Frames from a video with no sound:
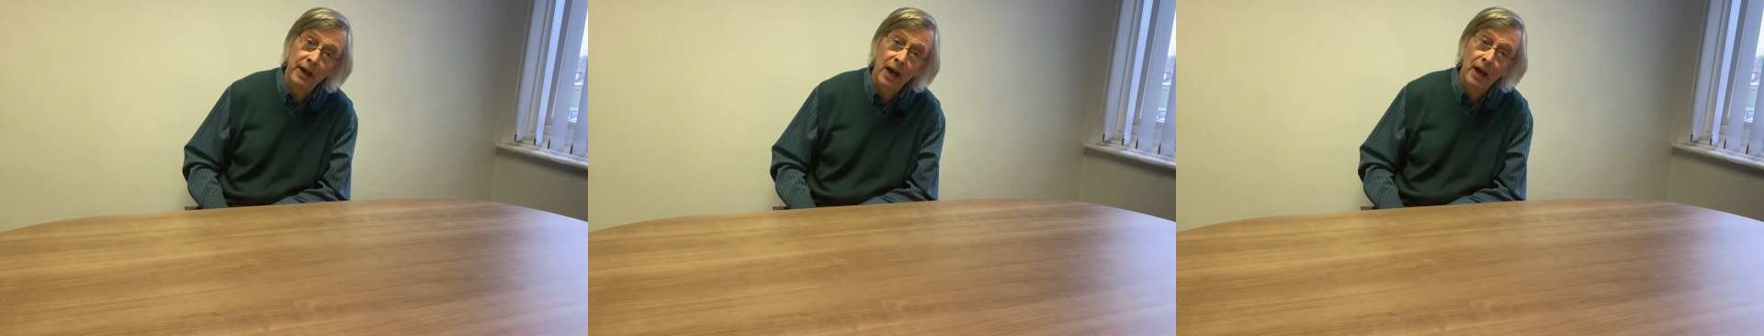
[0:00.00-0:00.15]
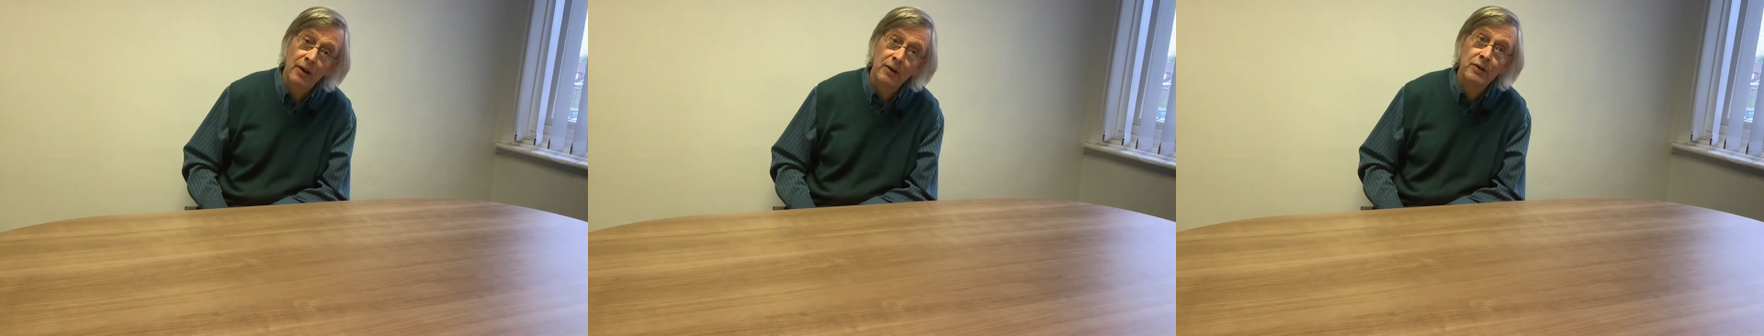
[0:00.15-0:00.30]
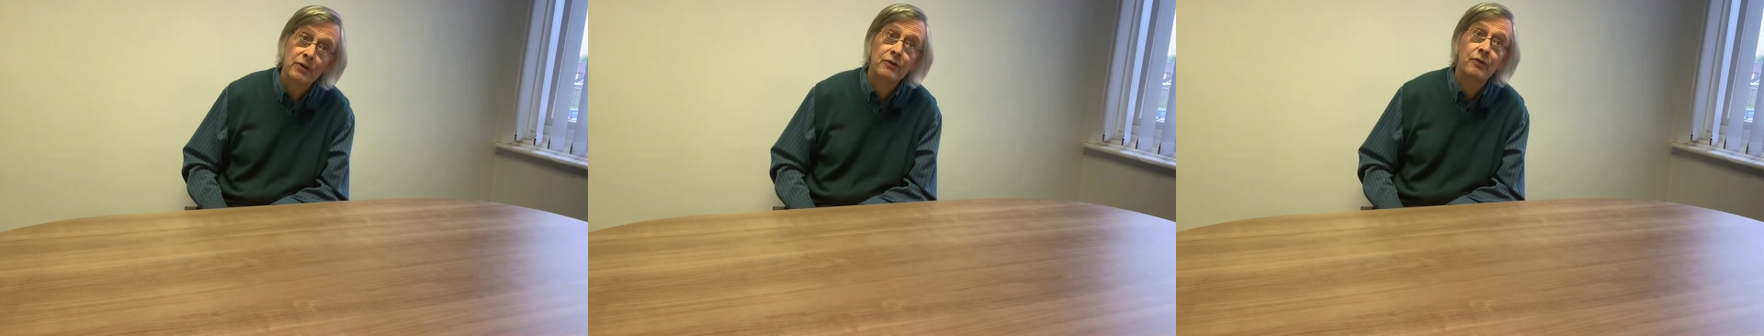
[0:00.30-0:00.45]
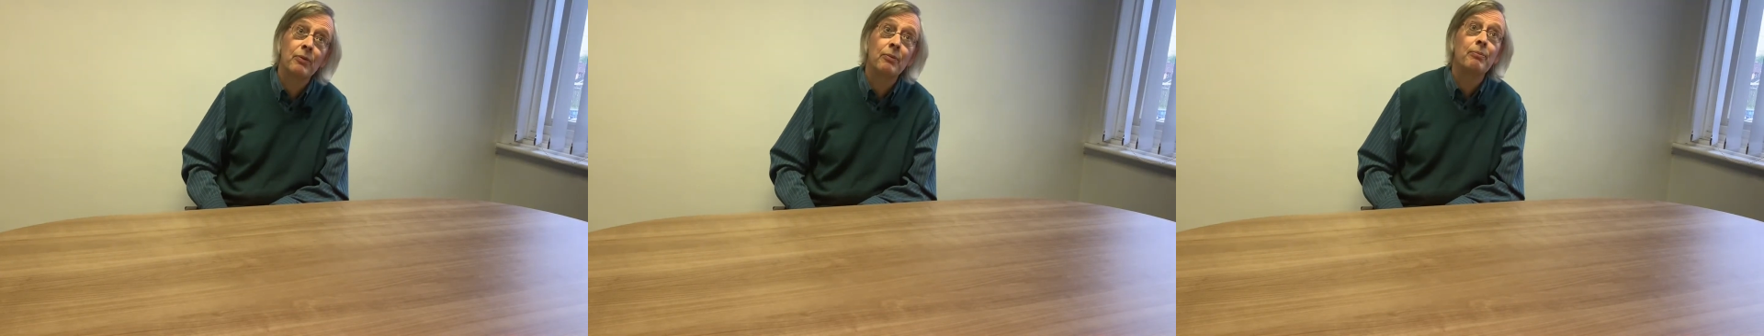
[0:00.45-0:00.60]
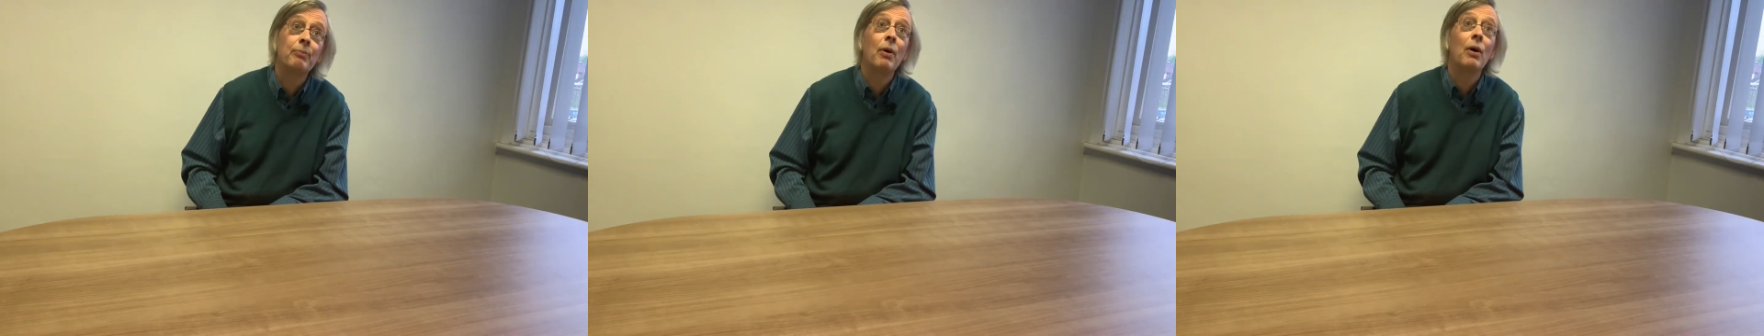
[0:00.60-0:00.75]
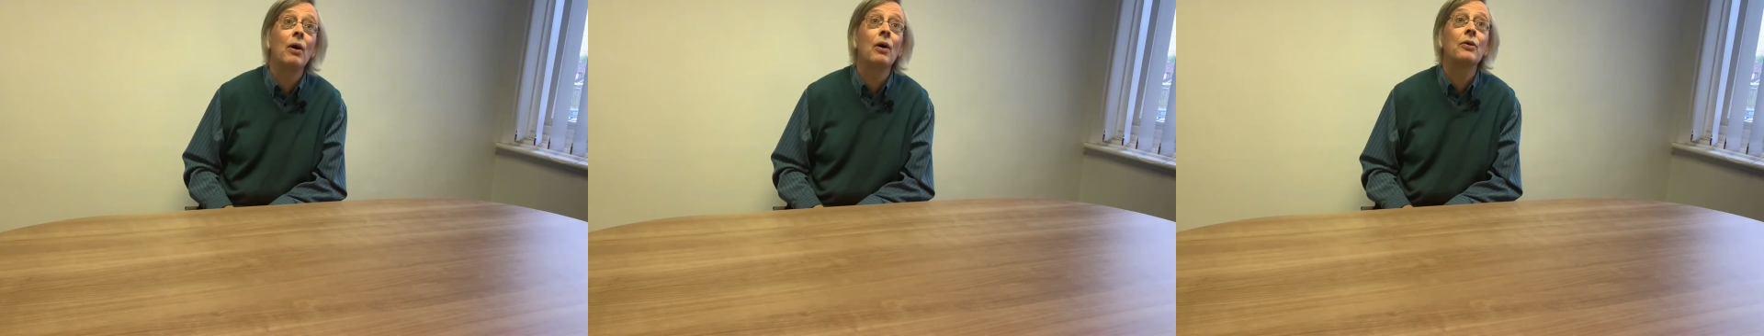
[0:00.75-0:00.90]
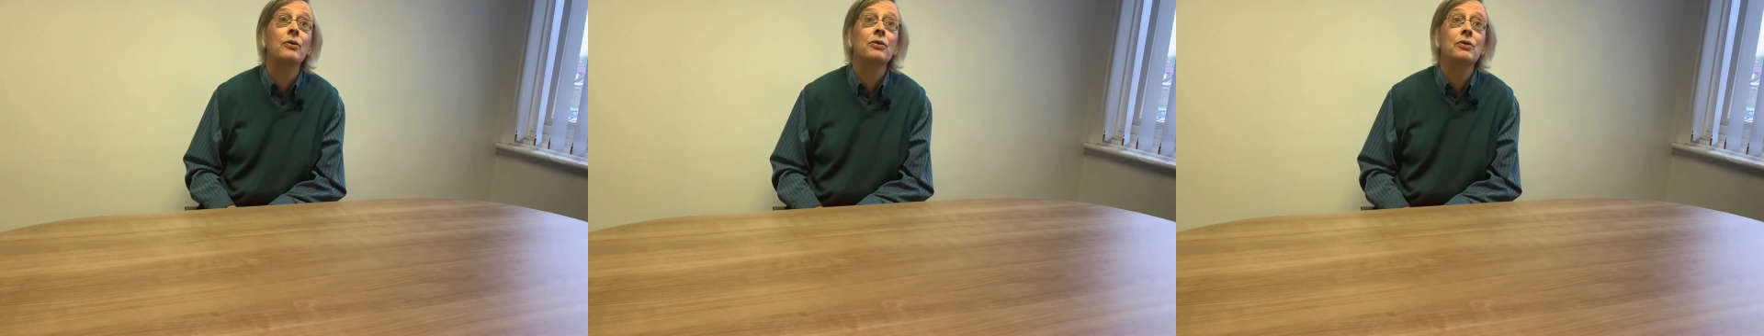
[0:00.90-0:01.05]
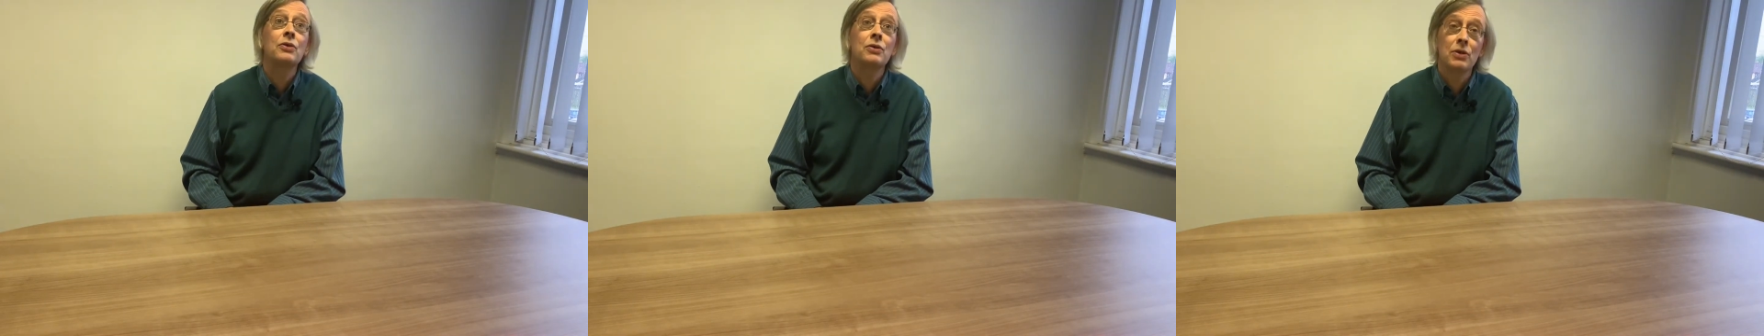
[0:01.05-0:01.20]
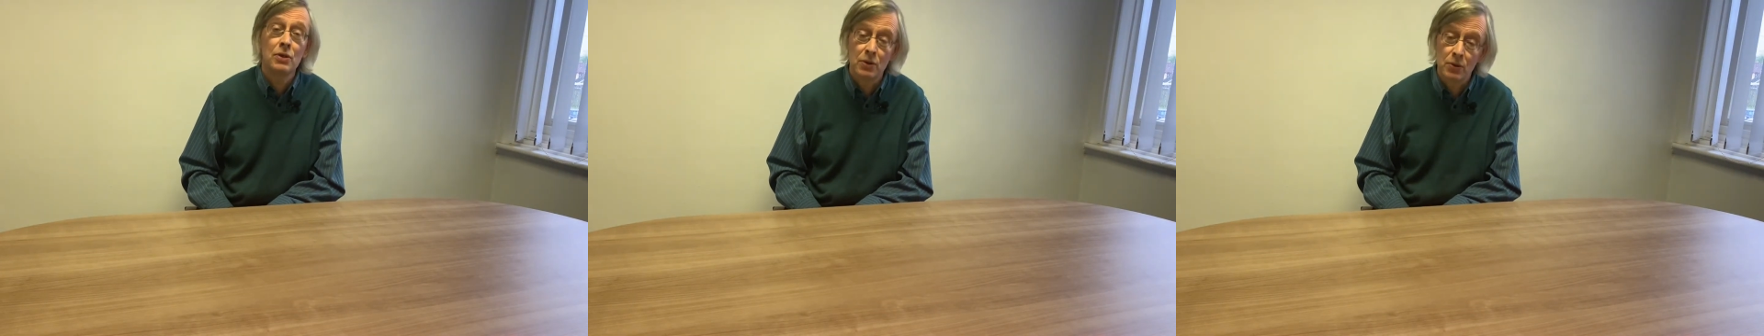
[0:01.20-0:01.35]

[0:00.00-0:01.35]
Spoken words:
is from Part 2,